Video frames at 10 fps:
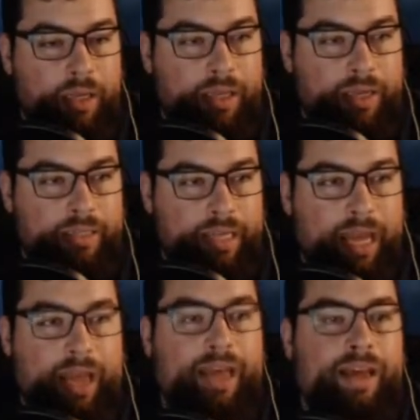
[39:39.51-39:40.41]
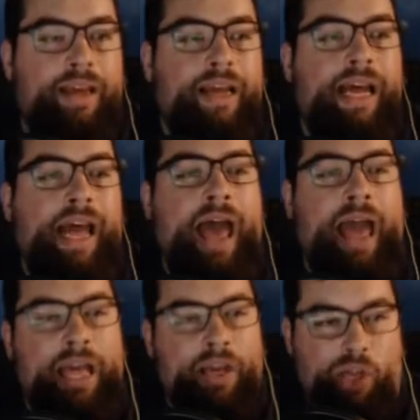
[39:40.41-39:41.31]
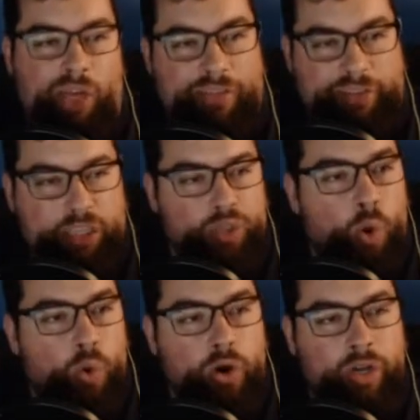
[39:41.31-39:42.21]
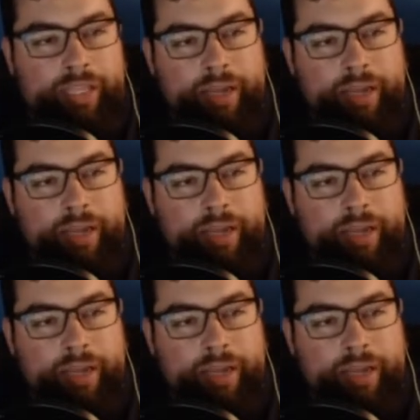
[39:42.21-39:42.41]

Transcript: there's the king. This is no good.